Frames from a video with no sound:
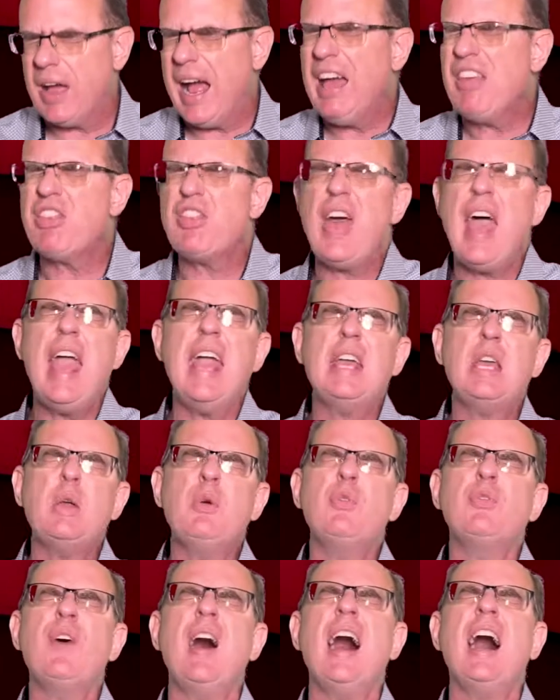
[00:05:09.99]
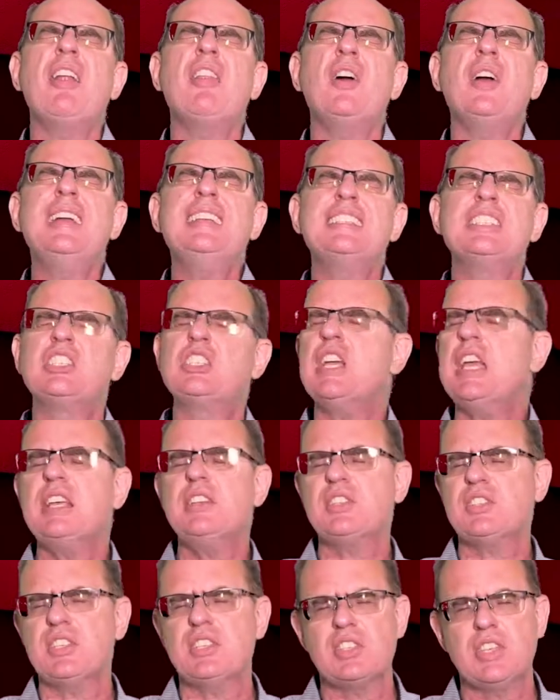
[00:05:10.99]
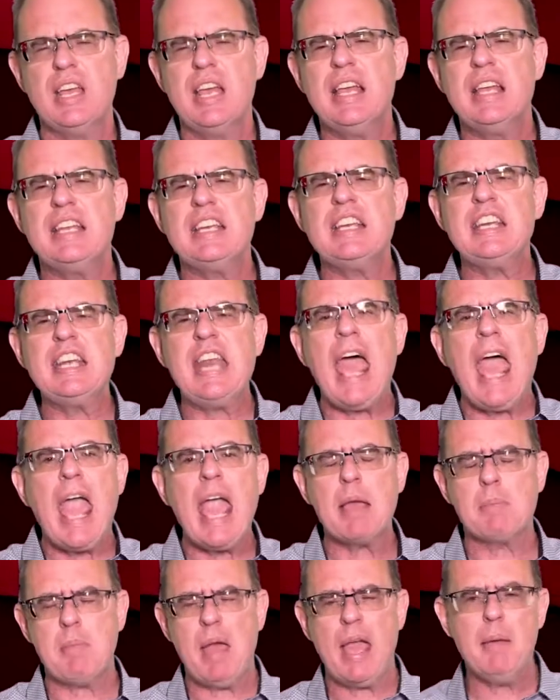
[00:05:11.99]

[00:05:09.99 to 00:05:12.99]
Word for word: I thank you, Father, in Jesus' name.